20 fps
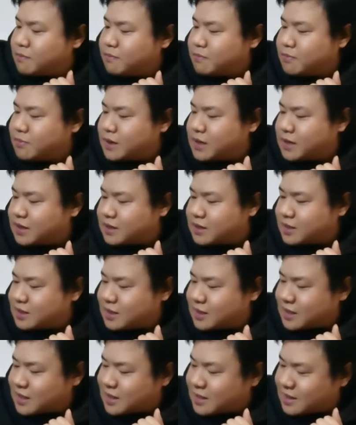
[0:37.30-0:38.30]
Meat,
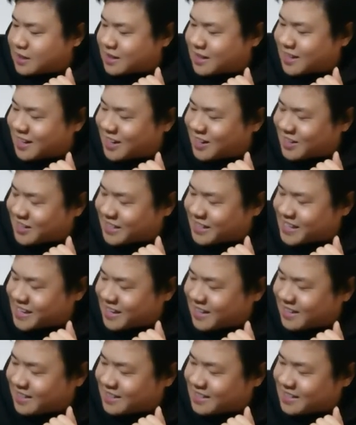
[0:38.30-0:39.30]
uh,
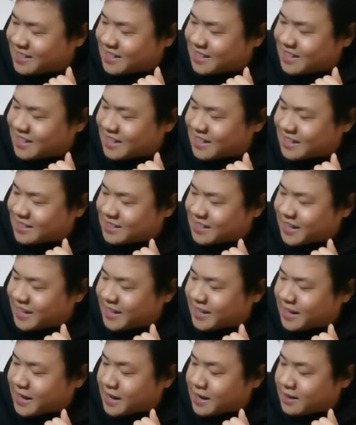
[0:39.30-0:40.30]
yeah. It's
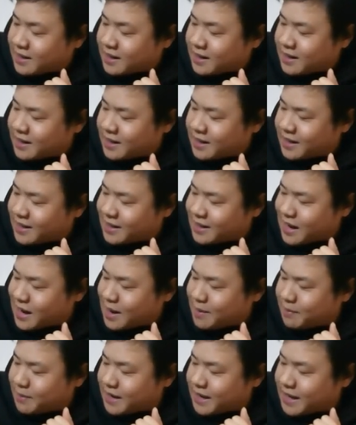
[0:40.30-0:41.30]
A N A
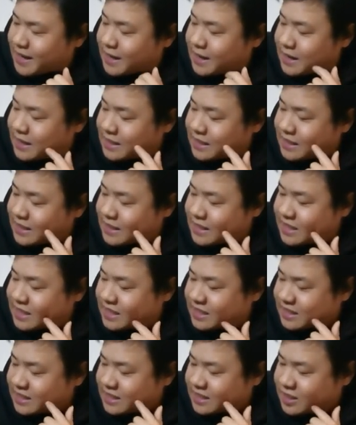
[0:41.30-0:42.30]
M A E
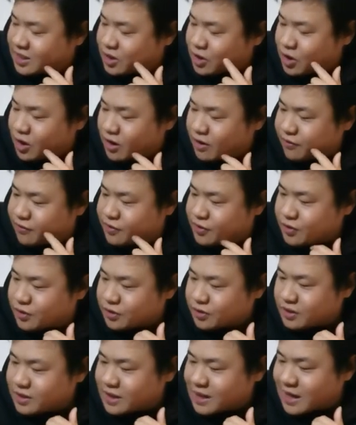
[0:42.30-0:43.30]
T, dog
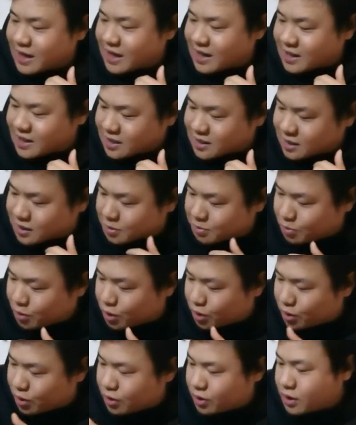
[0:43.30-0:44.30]
food. Uh, it's
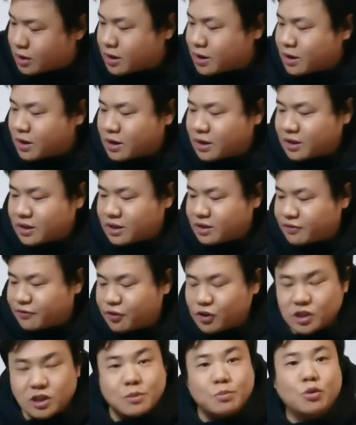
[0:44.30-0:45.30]
small. It's
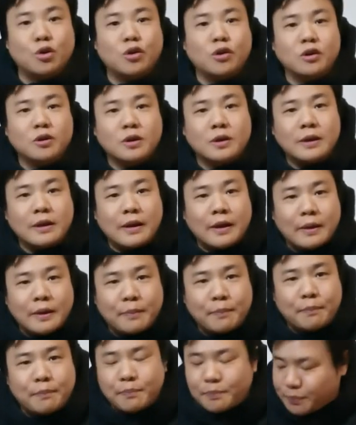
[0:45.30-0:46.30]
for small
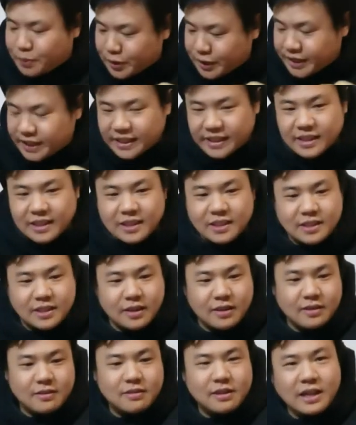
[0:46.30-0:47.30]
breed,
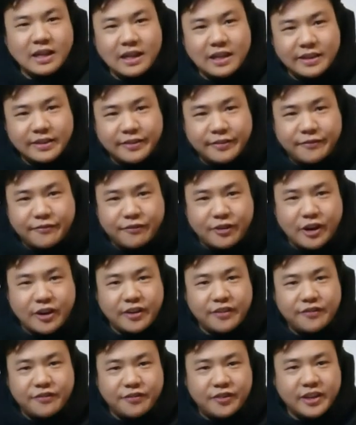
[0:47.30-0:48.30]
so it's
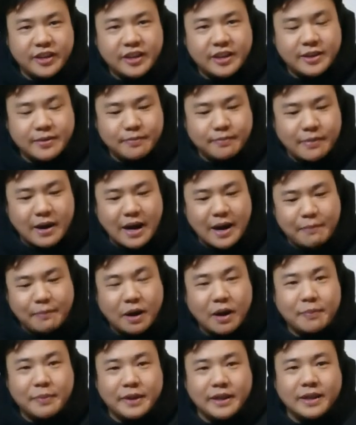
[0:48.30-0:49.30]
very fit my
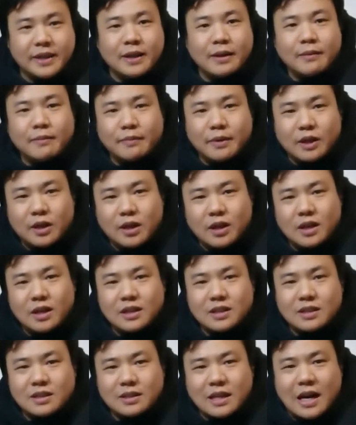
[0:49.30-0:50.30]
puppy
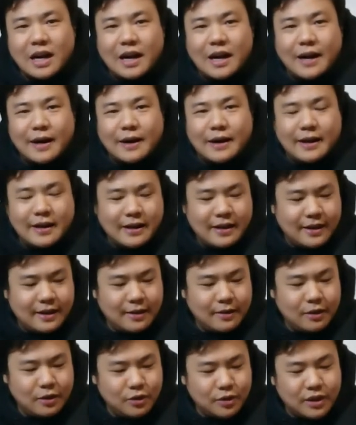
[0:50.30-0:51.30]
because
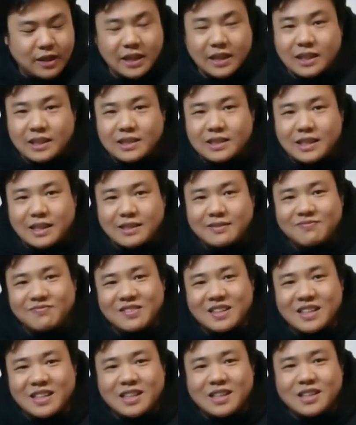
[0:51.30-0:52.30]
uh, look is a
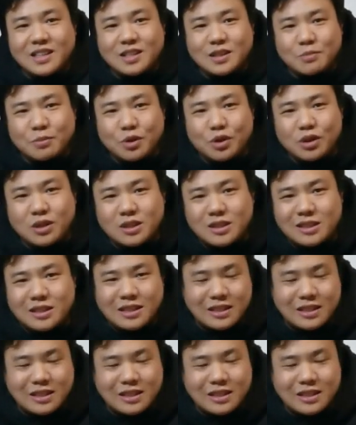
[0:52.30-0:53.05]
small